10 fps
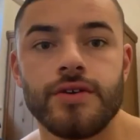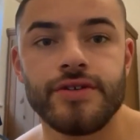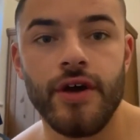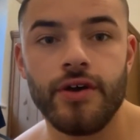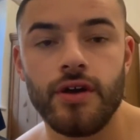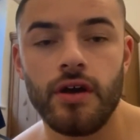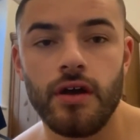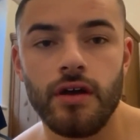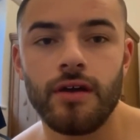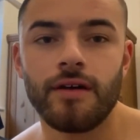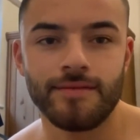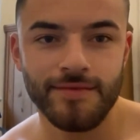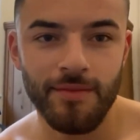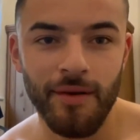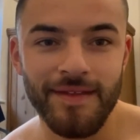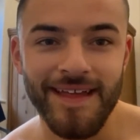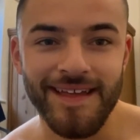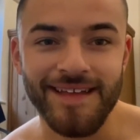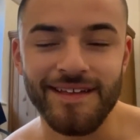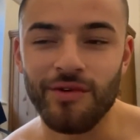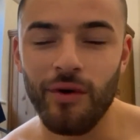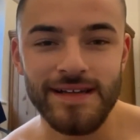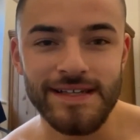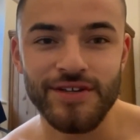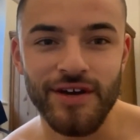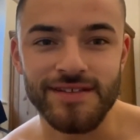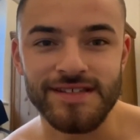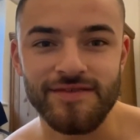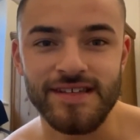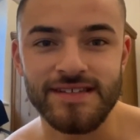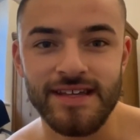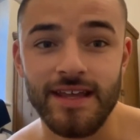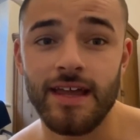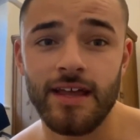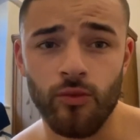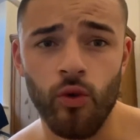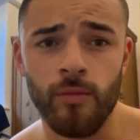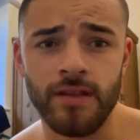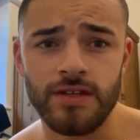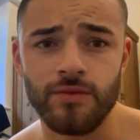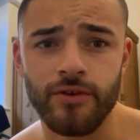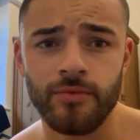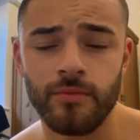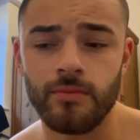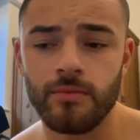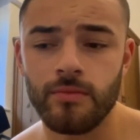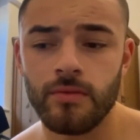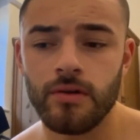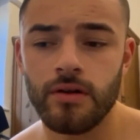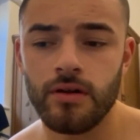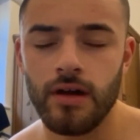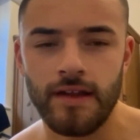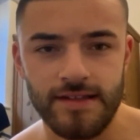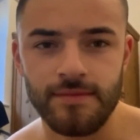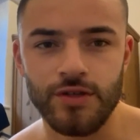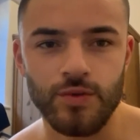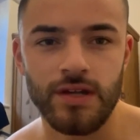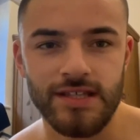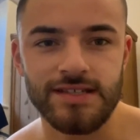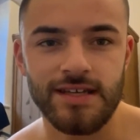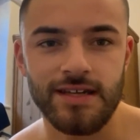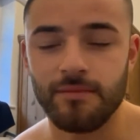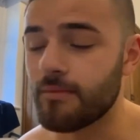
So, you're probably thinking, why is he shirtless if he's sick? It's warm in this room. Unless I'm just really sick.